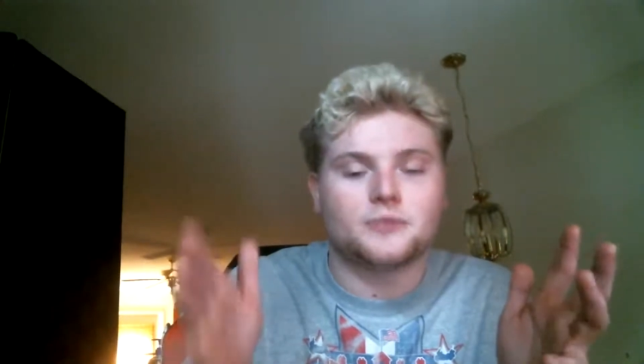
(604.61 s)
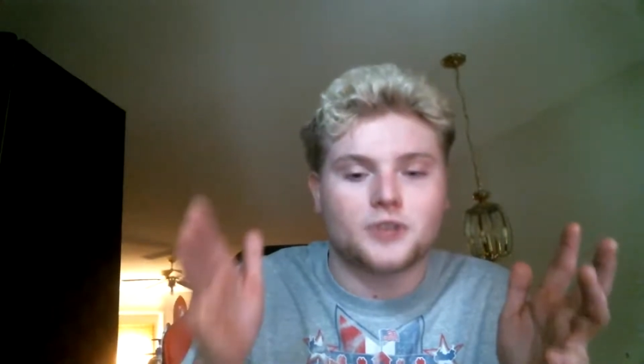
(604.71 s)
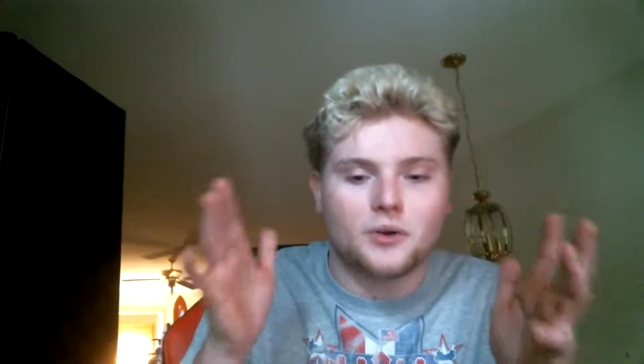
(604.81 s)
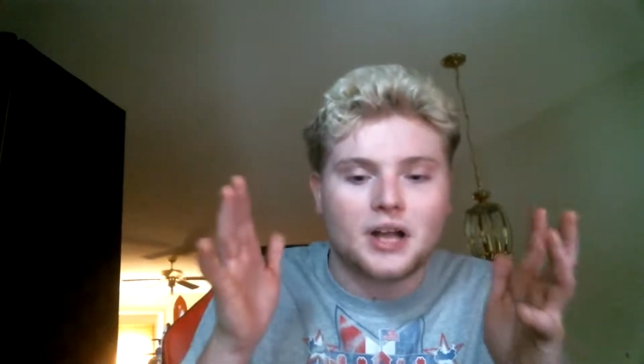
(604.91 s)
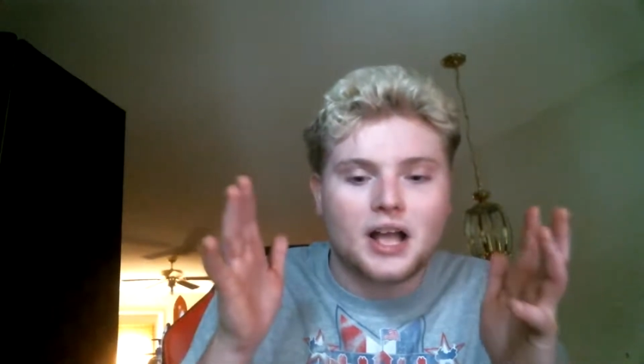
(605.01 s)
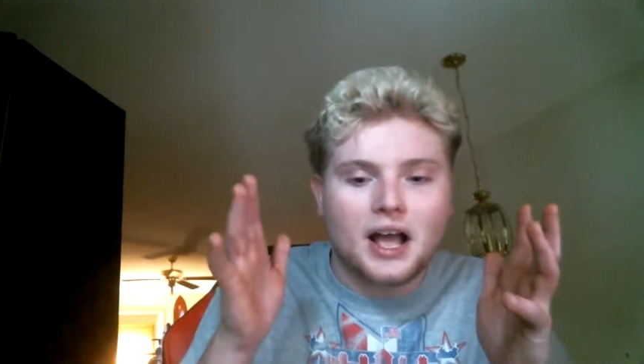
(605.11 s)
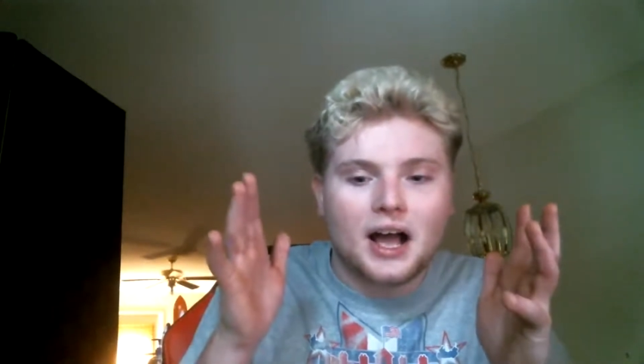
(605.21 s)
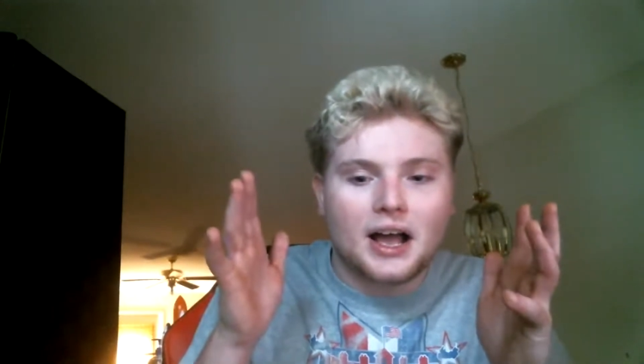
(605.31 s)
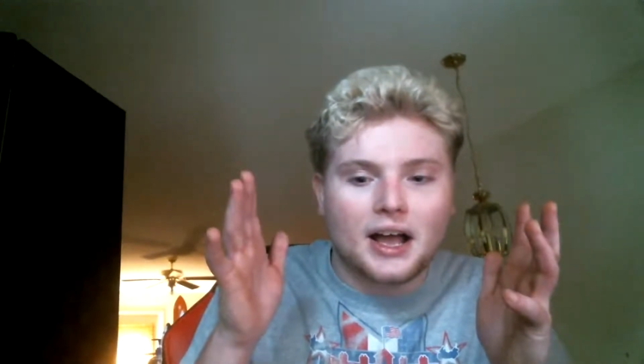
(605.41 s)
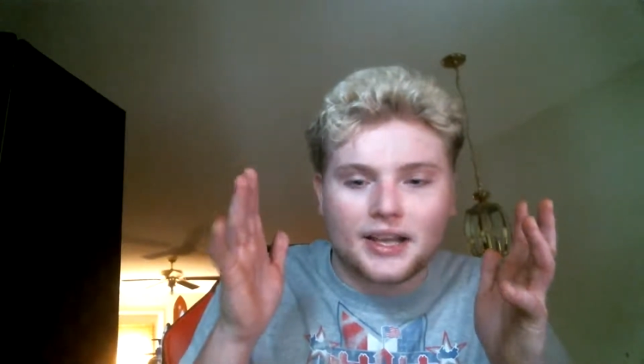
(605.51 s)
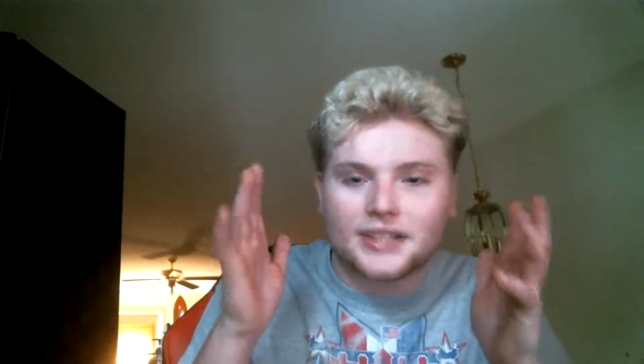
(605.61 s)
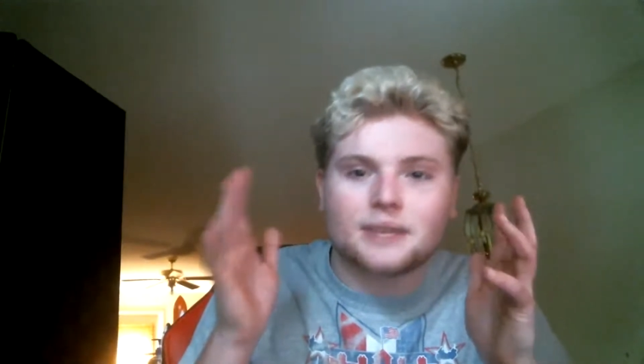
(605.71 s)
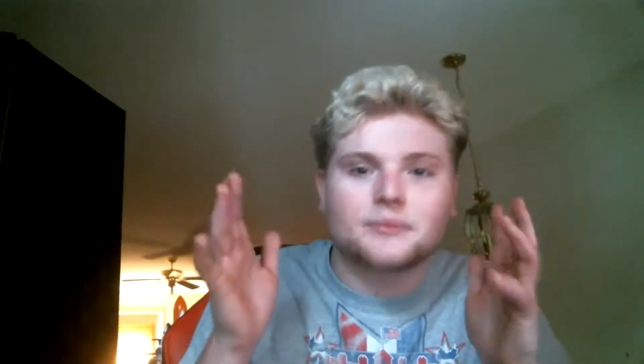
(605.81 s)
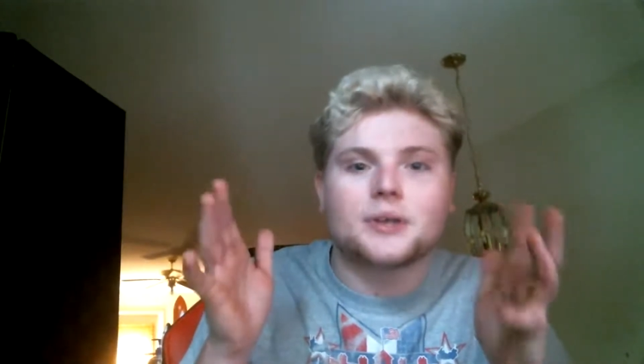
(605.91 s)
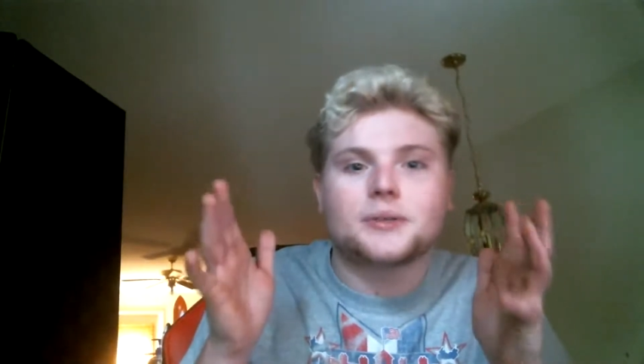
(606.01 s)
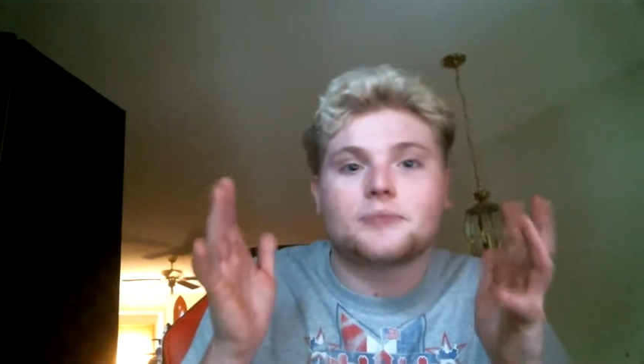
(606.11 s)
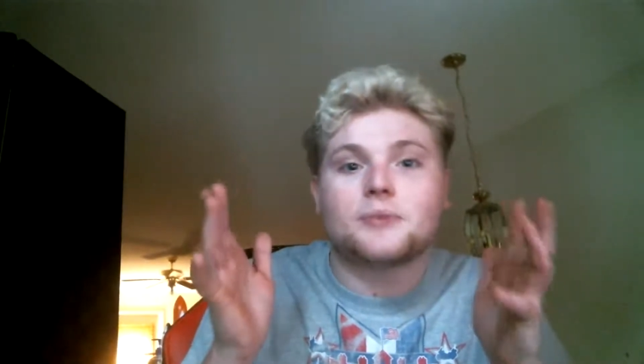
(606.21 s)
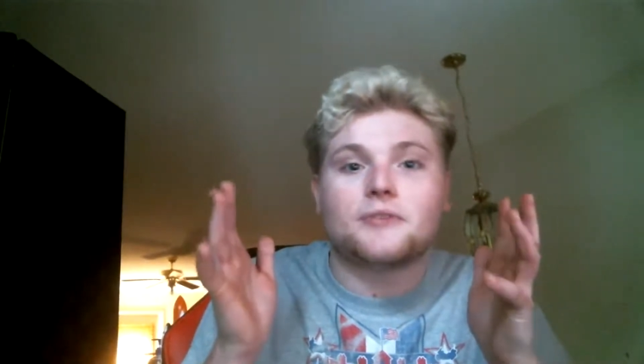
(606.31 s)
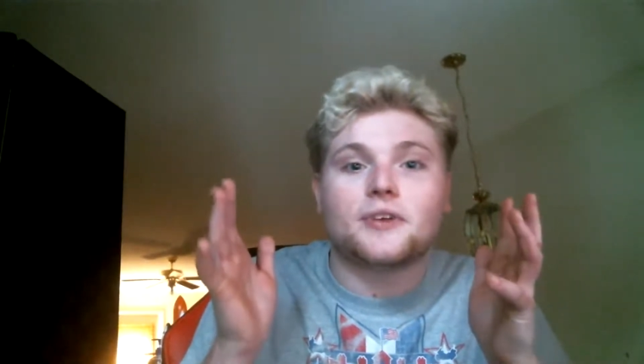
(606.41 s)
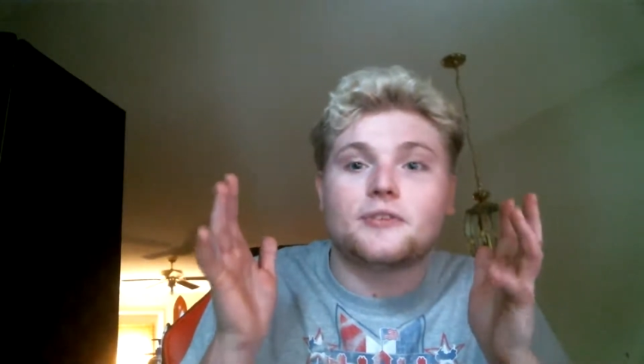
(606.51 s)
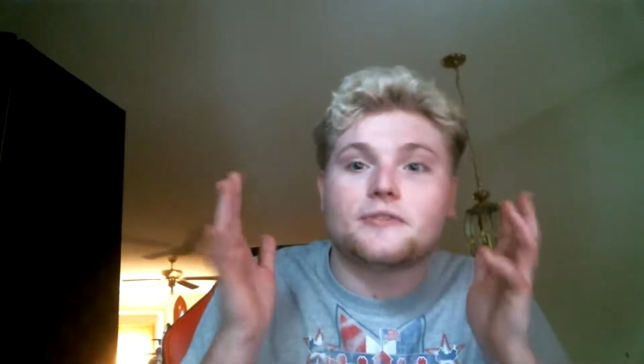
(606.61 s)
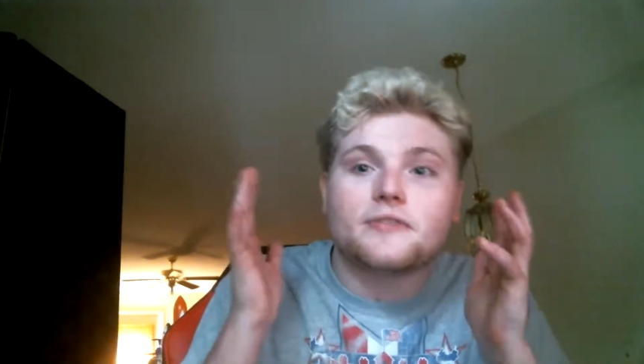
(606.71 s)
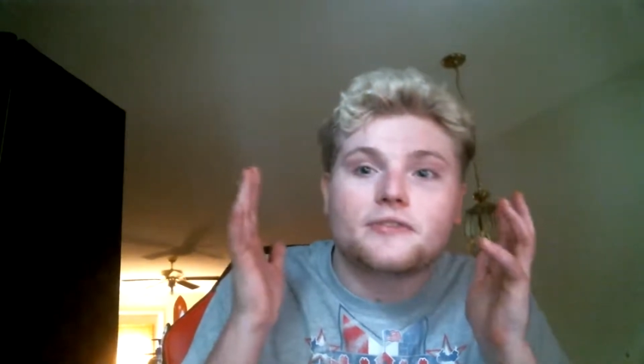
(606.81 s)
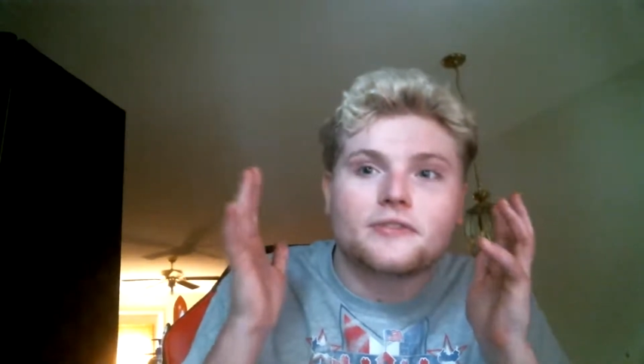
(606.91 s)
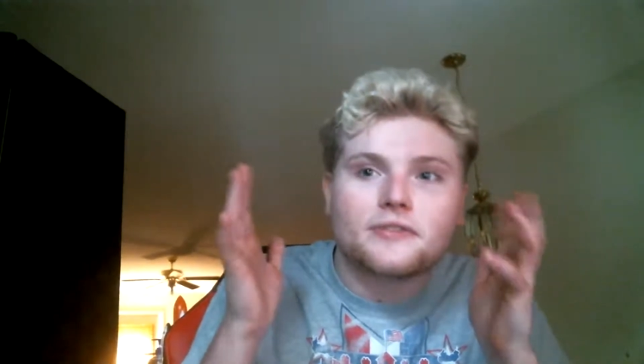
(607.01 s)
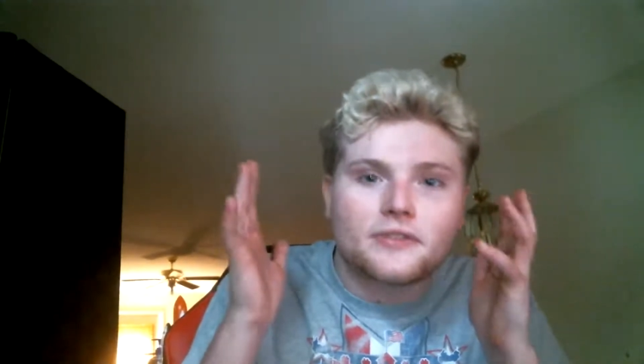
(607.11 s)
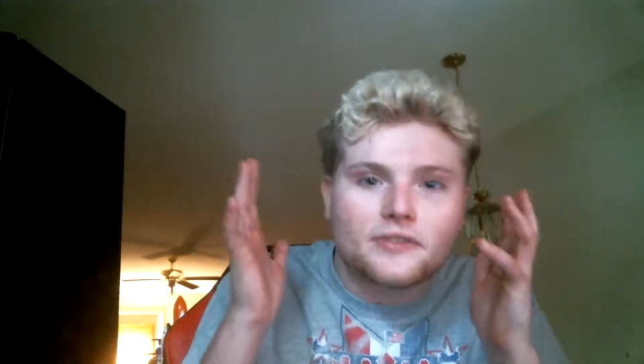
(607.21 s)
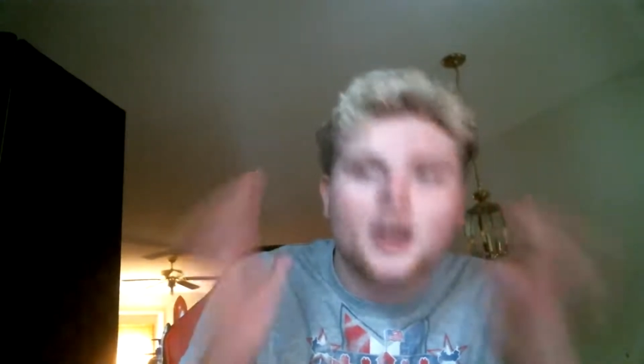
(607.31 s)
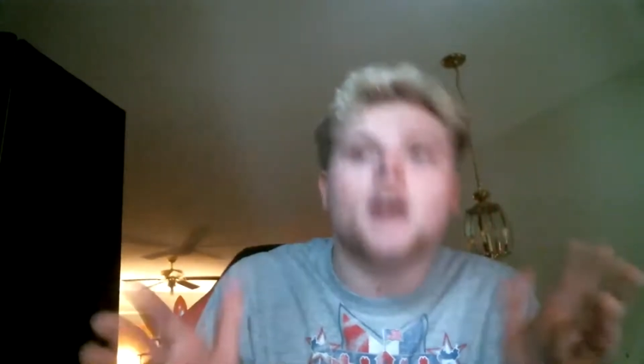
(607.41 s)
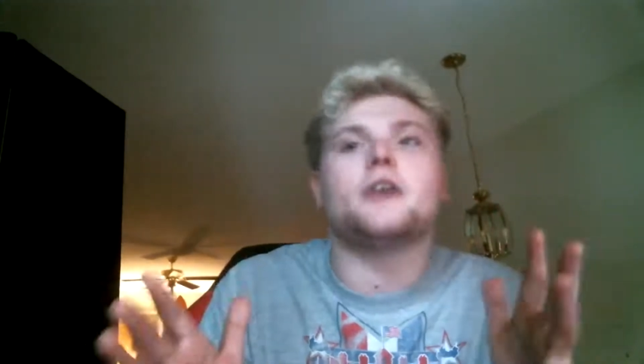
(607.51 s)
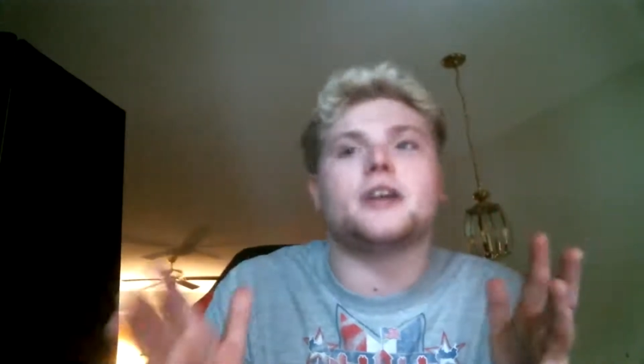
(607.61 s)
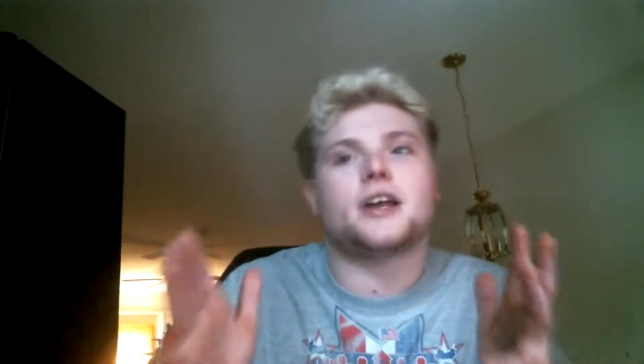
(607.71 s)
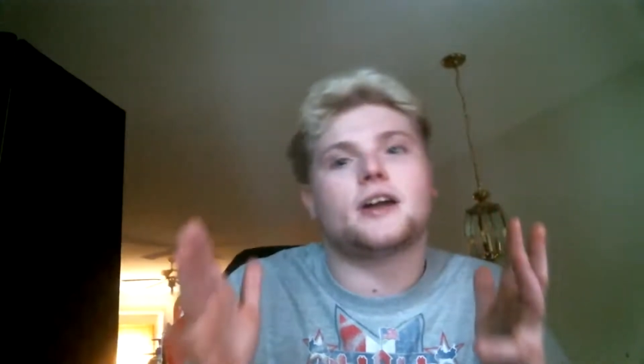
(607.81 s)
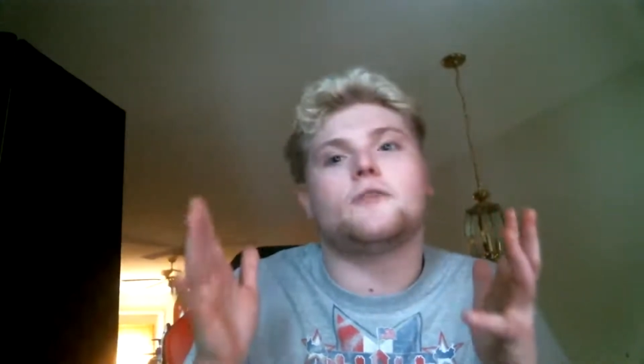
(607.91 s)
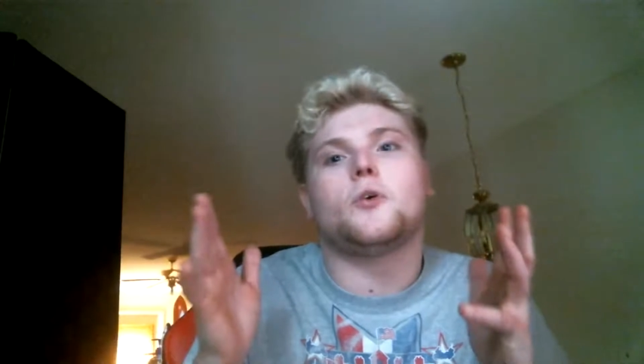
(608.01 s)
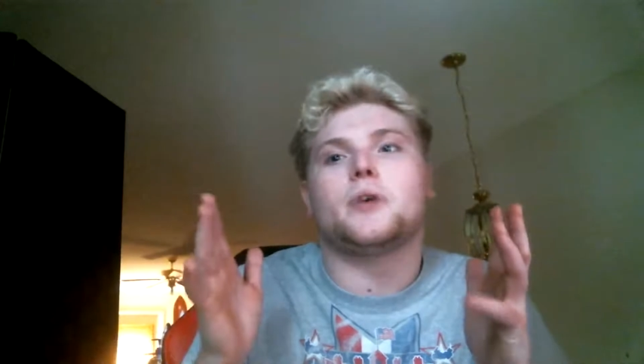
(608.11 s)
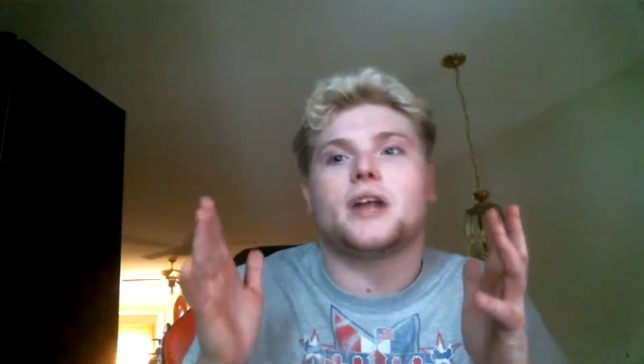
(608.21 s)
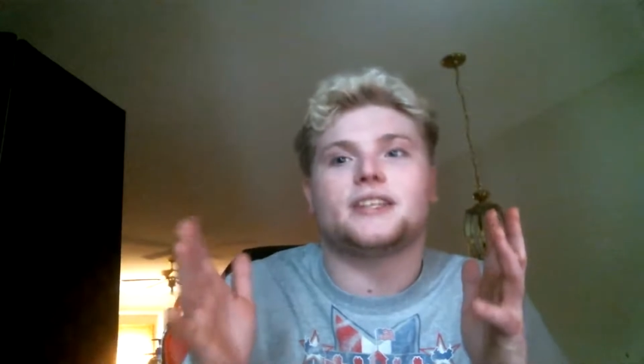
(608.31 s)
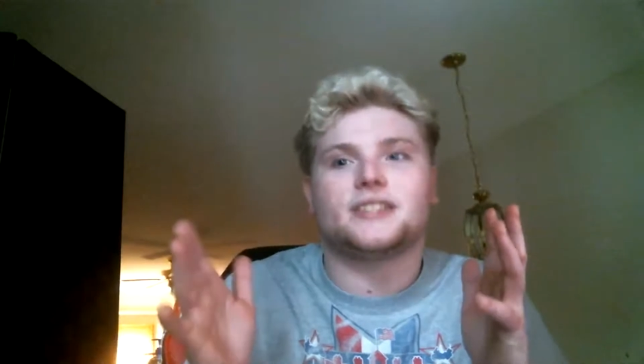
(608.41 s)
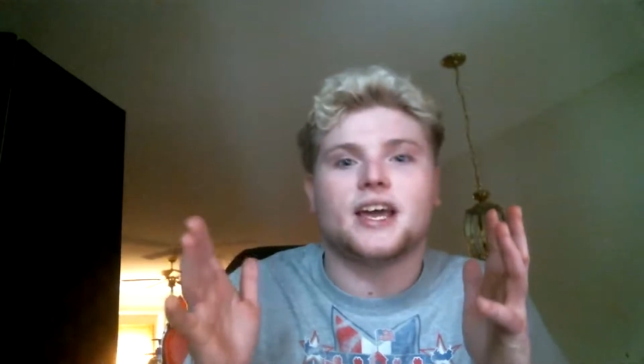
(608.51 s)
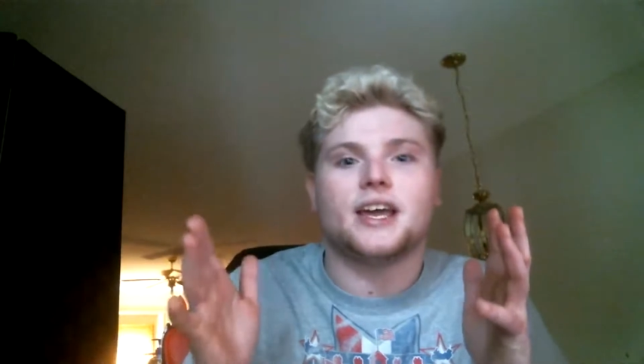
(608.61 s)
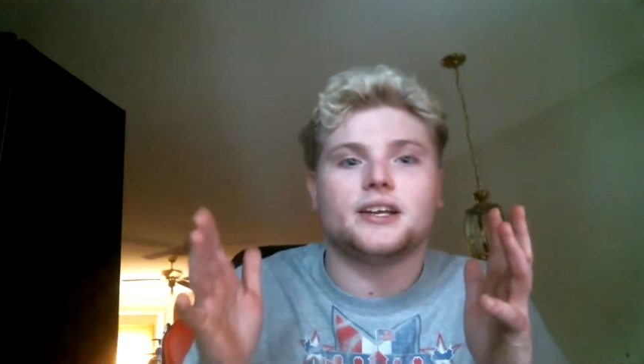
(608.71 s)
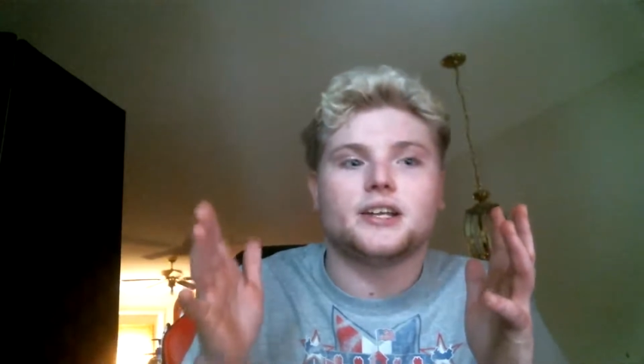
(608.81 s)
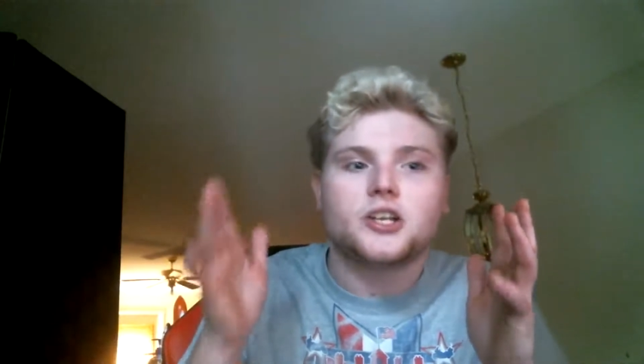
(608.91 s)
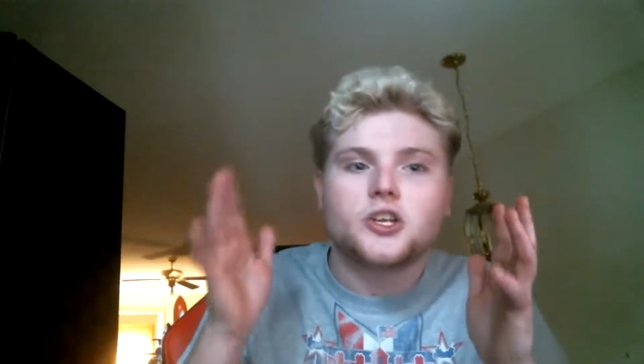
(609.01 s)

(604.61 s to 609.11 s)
So I sometimes have to be very careful what I say.